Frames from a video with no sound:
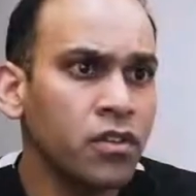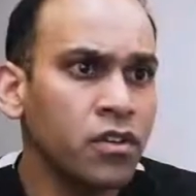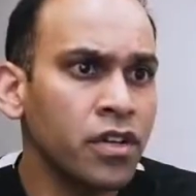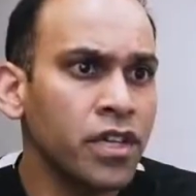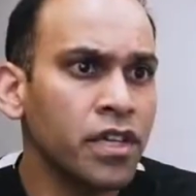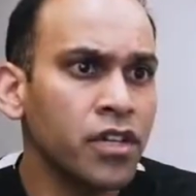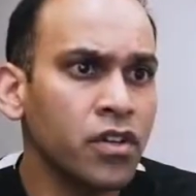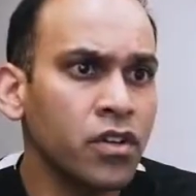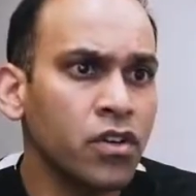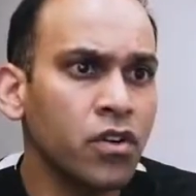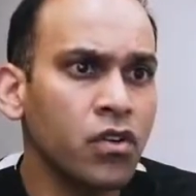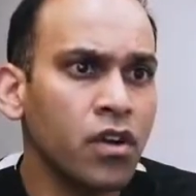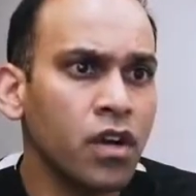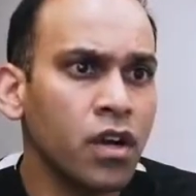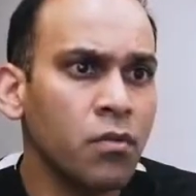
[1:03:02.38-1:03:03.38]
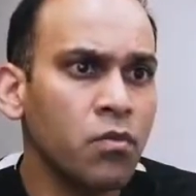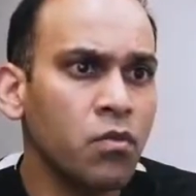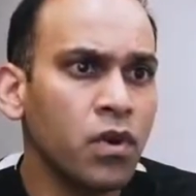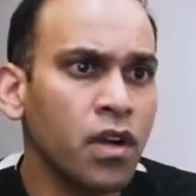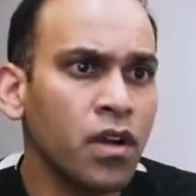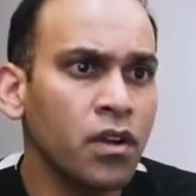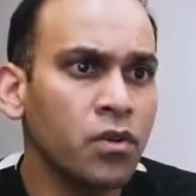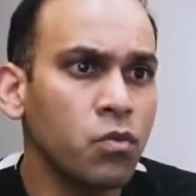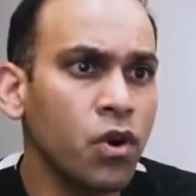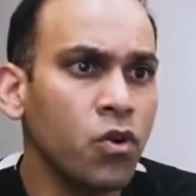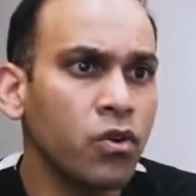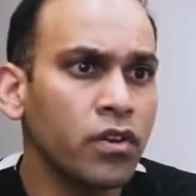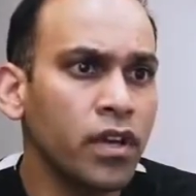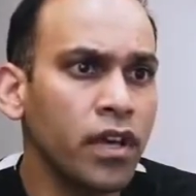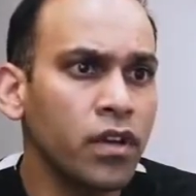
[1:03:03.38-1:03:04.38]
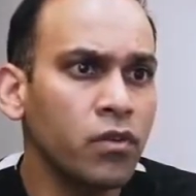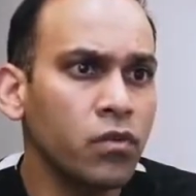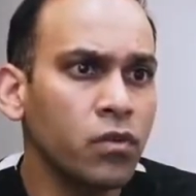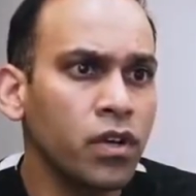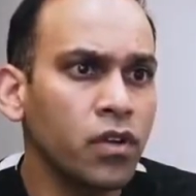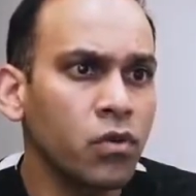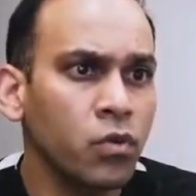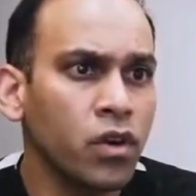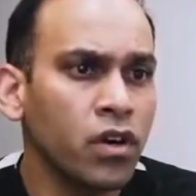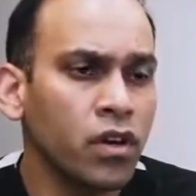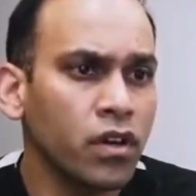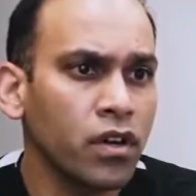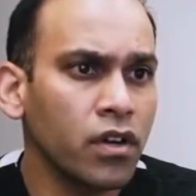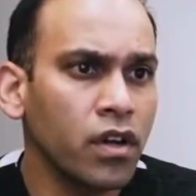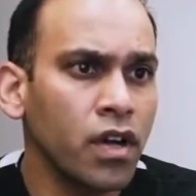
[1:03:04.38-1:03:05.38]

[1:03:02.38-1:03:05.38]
learning, you know, where it won't and will work.